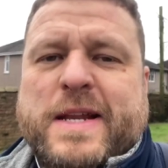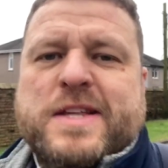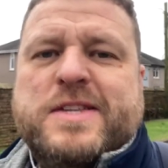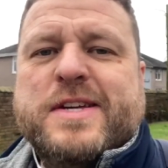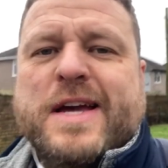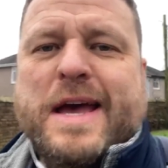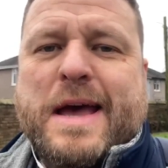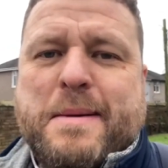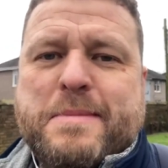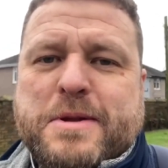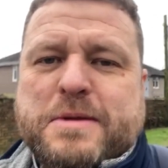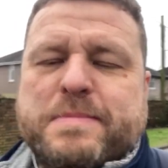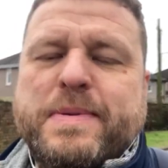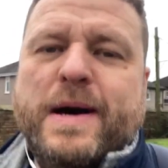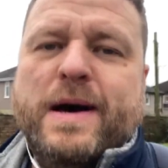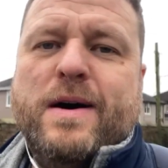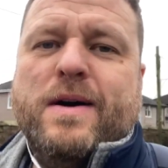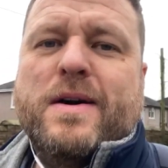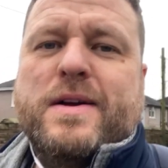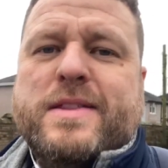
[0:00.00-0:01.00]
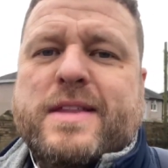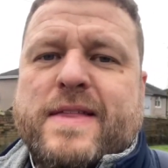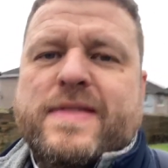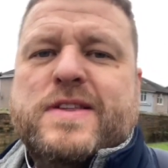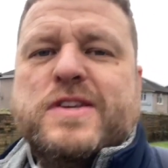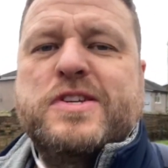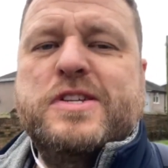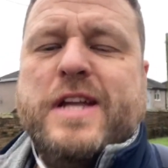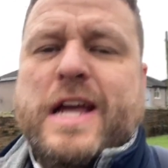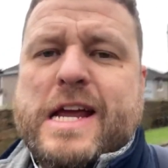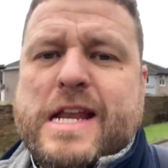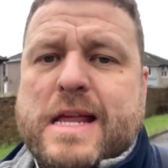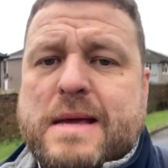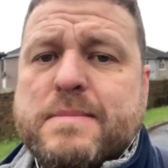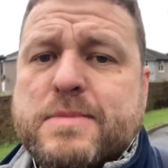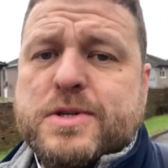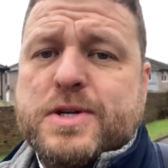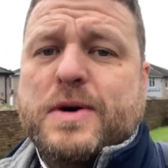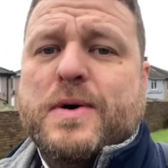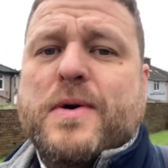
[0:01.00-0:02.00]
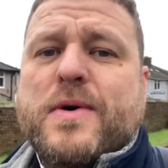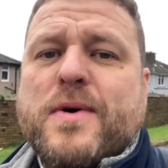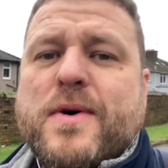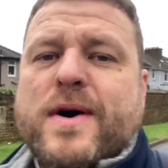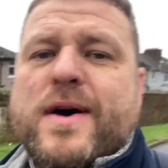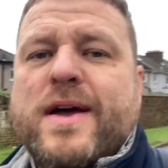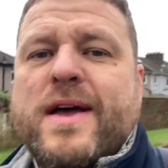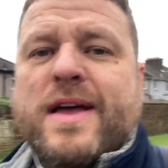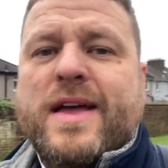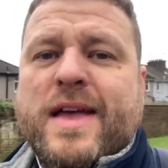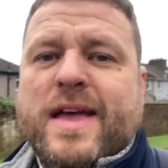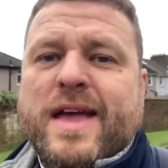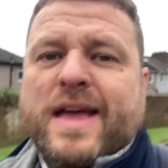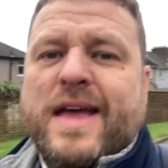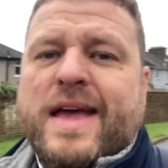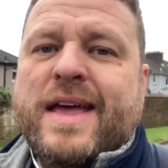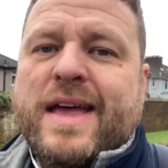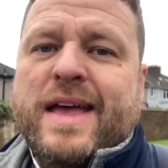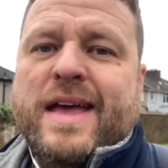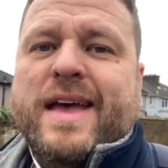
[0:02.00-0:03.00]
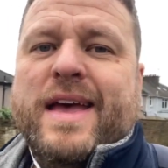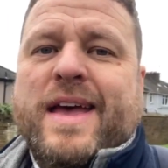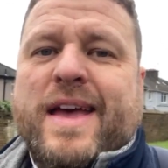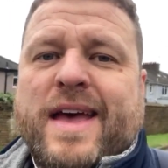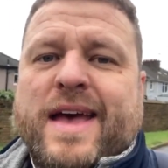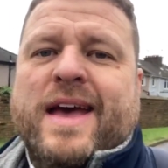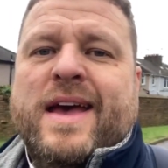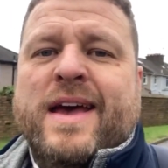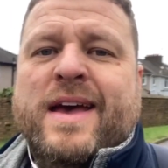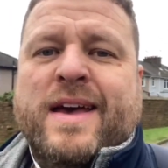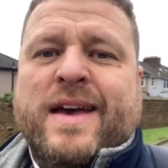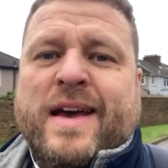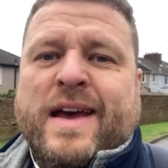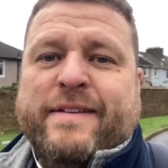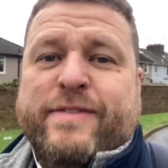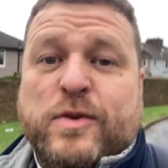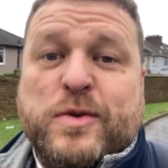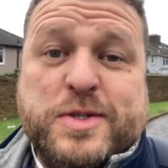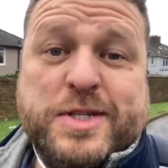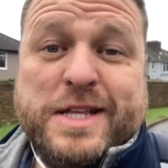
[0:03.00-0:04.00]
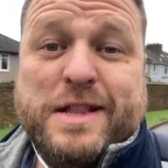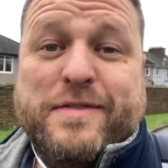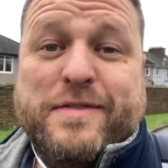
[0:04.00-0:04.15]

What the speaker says: into Hampden Park, done the stadium tour. If you want to see the